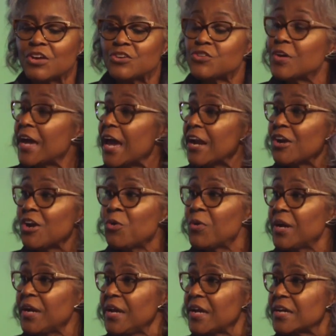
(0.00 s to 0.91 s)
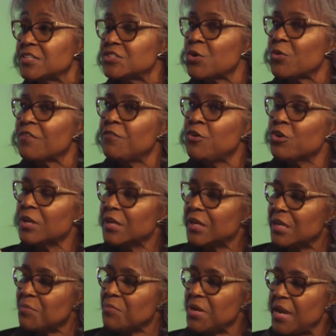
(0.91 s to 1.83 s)
So you got to know what it is. So if you're
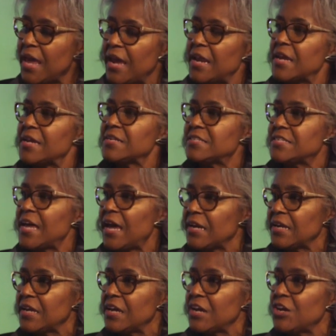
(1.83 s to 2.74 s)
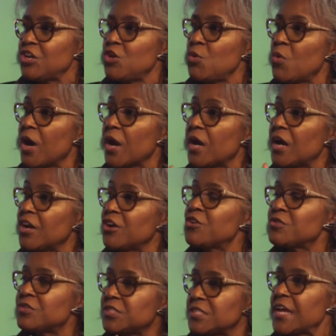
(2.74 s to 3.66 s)
eliminating debt, you want to
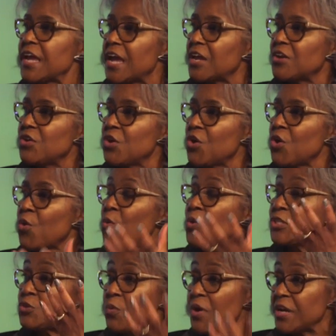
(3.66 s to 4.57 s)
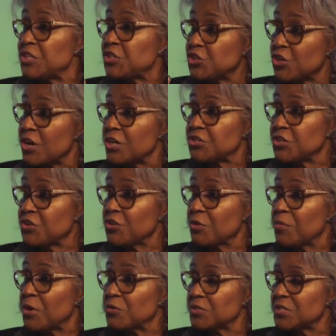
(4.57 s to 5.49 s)
understand which one is charging you
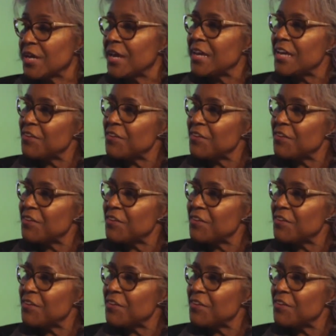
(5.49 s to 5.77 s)
the most.